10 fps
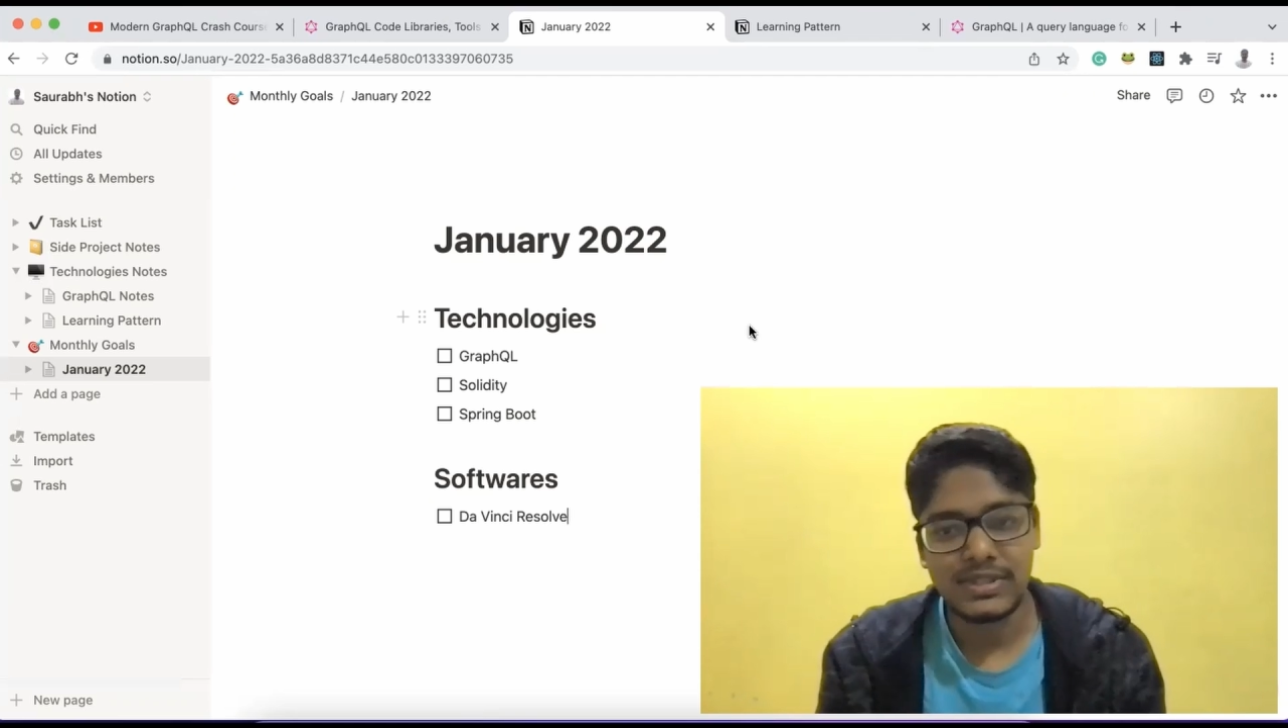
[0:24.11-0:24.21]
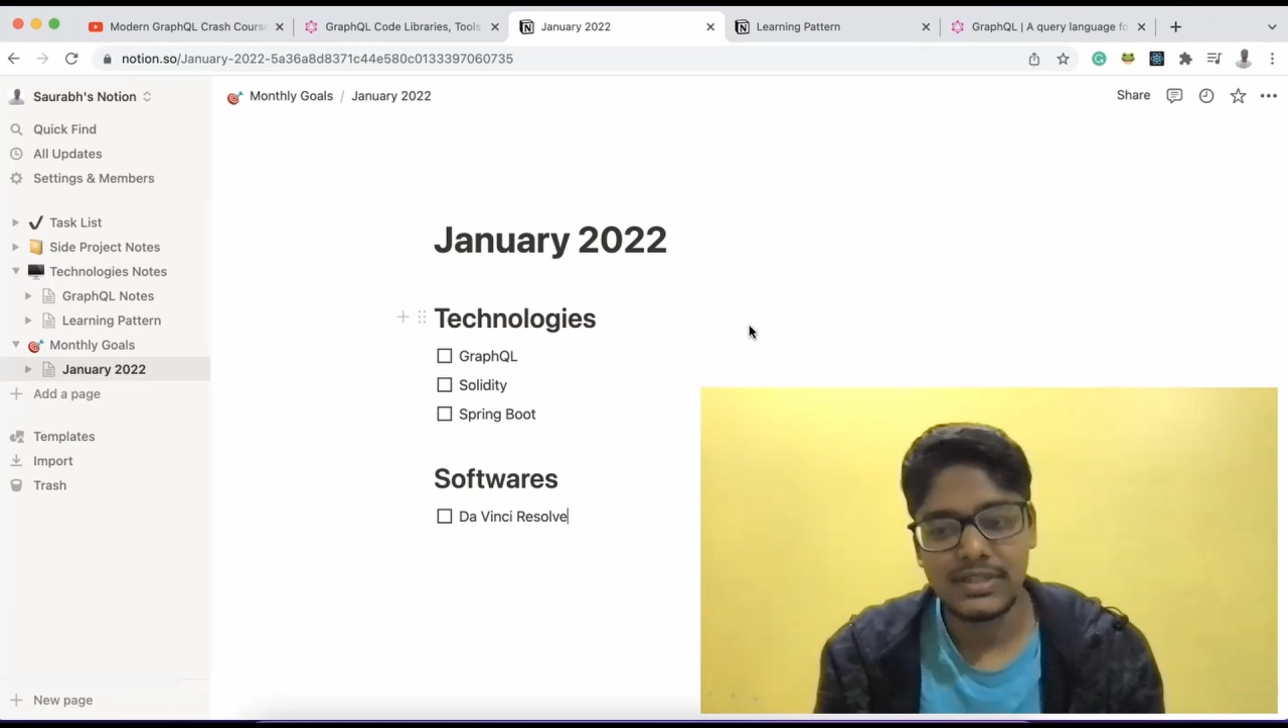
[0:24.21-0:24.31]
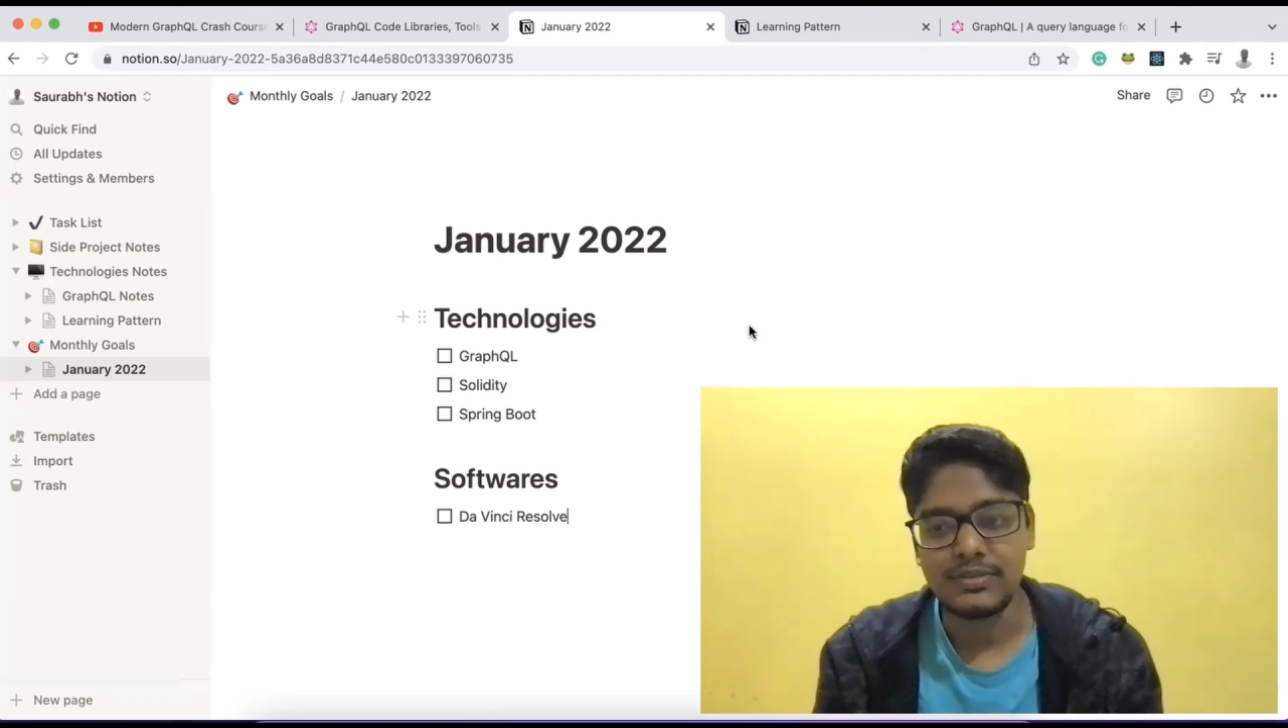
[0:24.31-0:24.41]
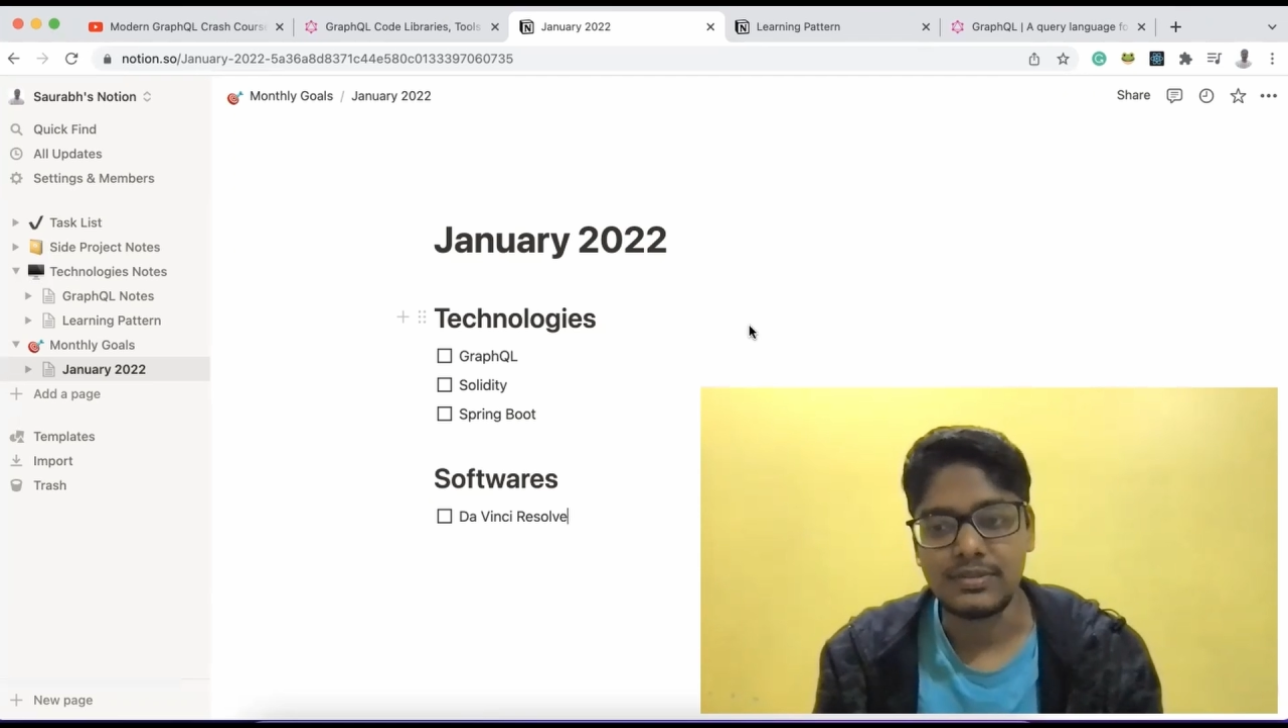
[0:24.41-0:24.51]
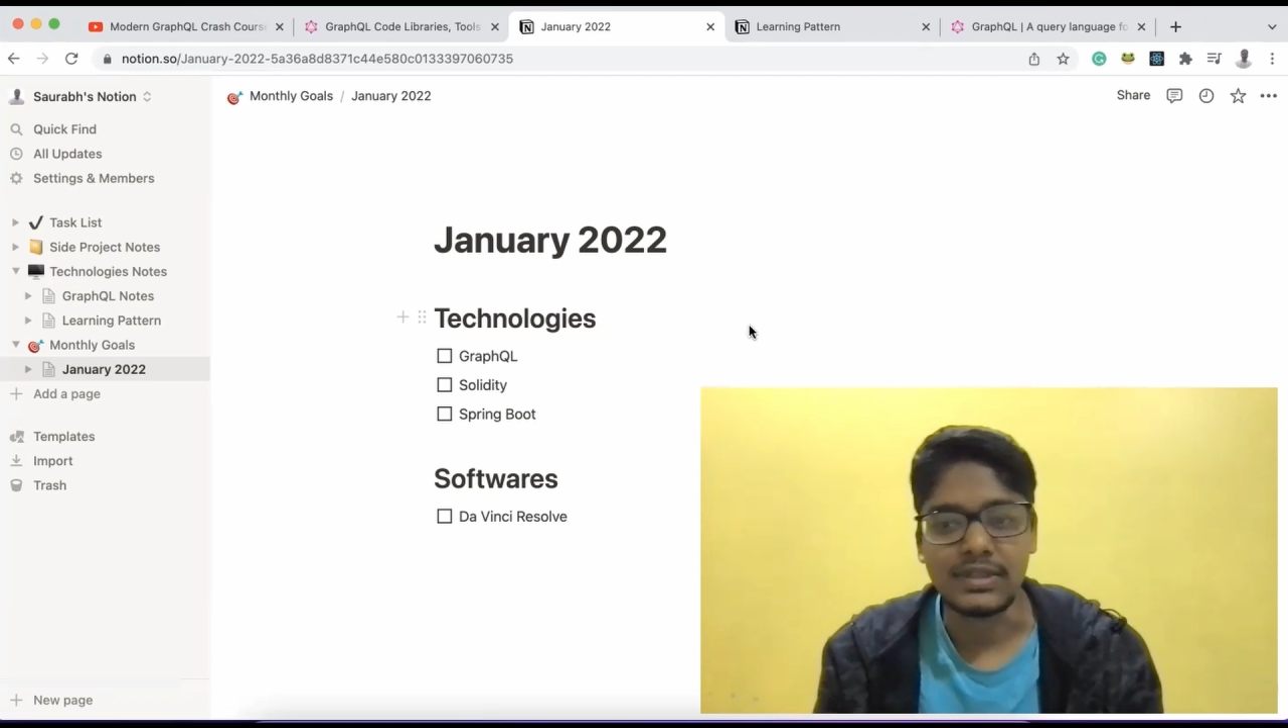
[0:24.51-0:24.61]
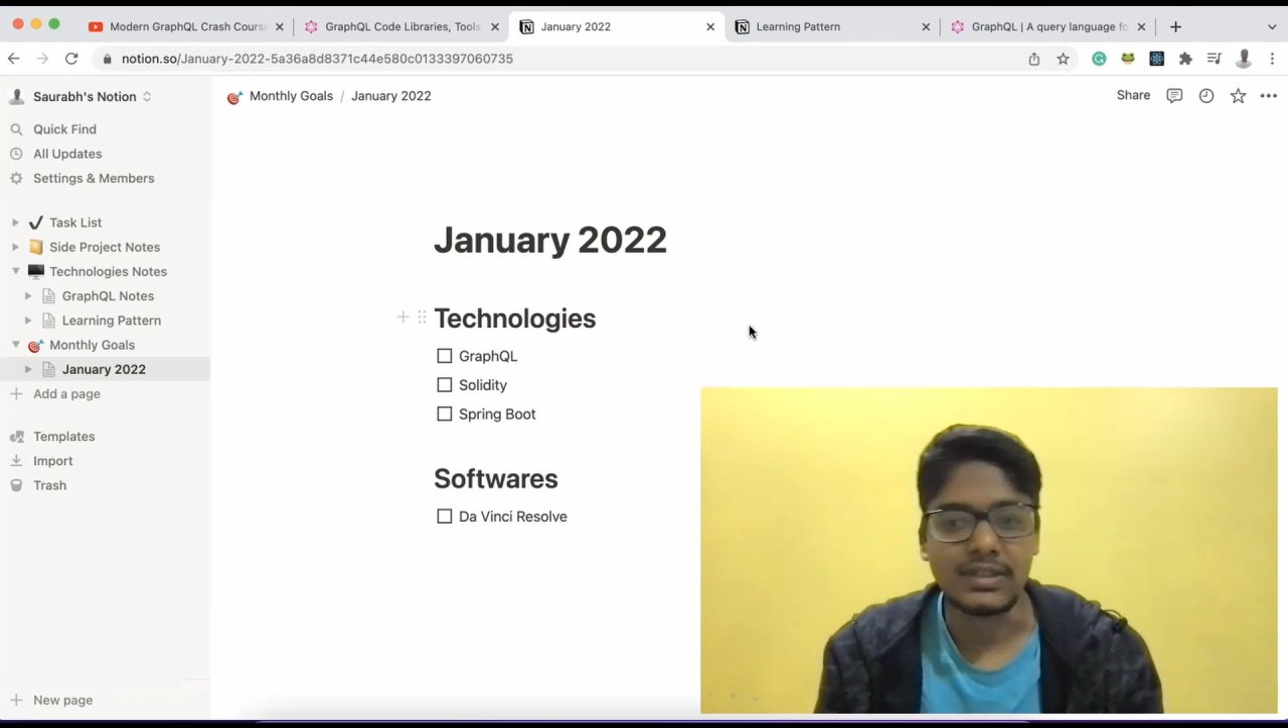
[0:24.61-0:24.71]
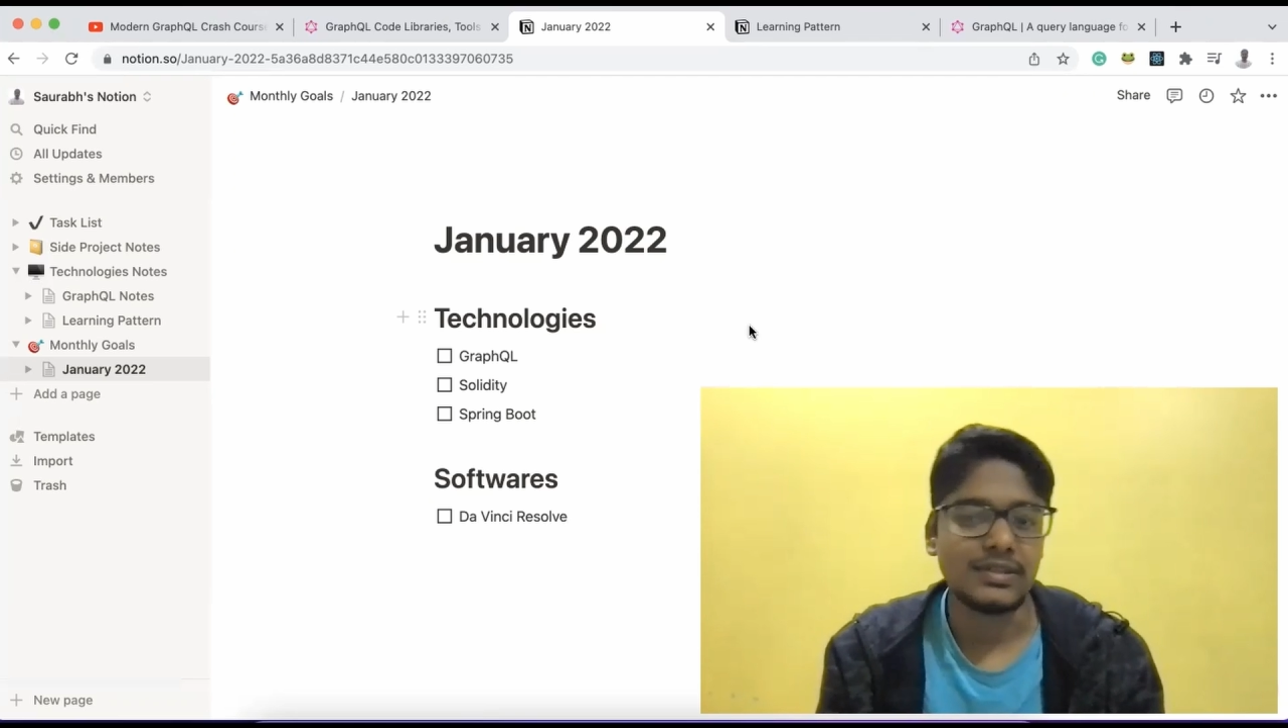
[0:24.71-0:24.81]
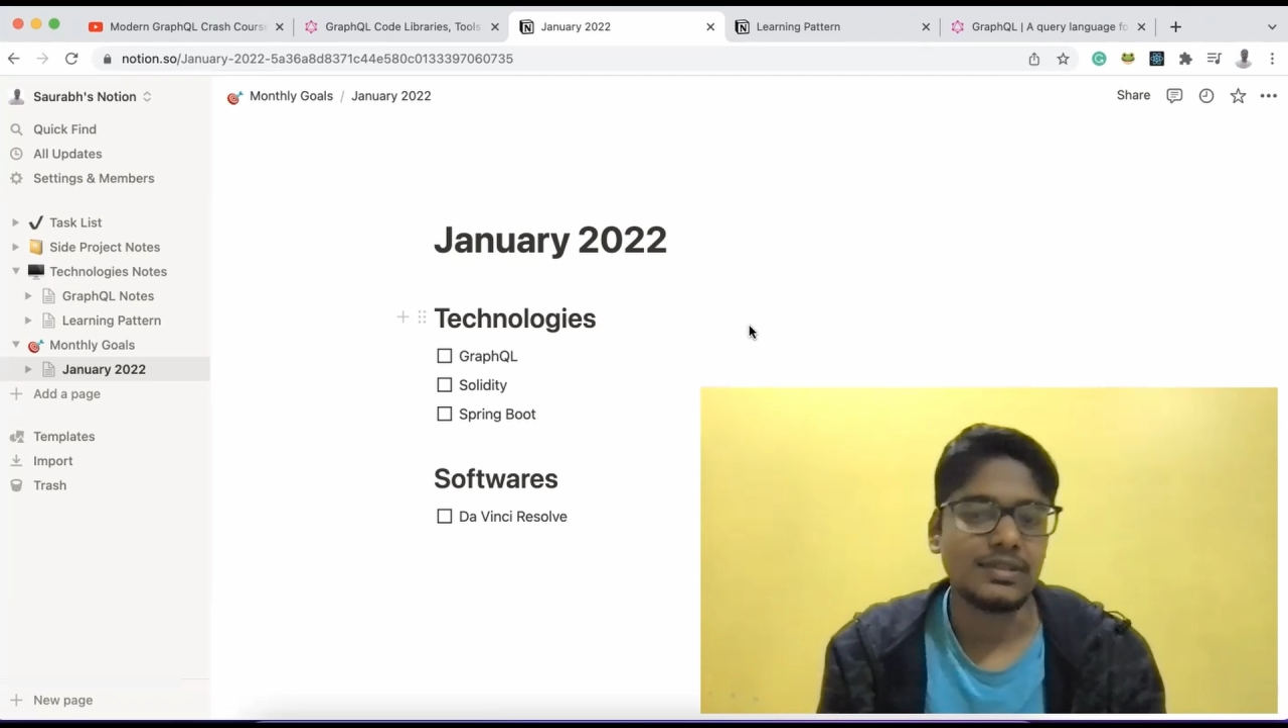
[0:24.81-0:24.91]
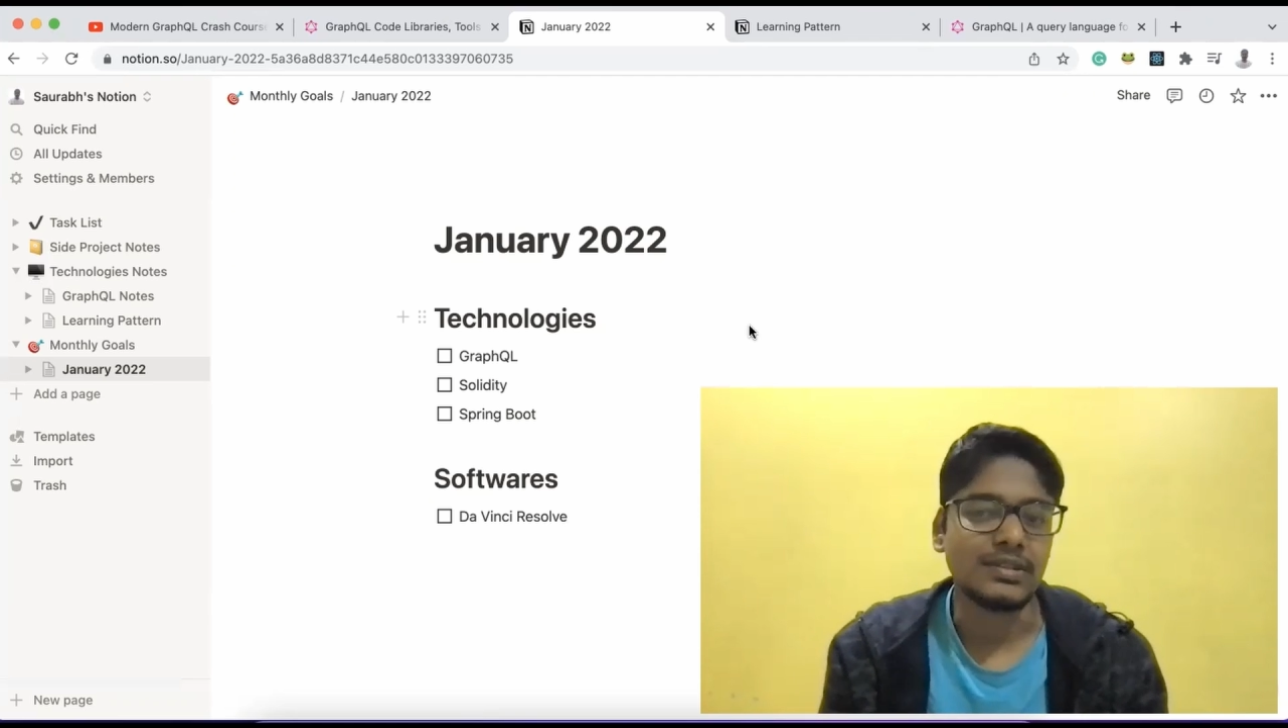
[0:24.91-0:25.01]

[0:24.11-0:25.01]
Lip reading: has worked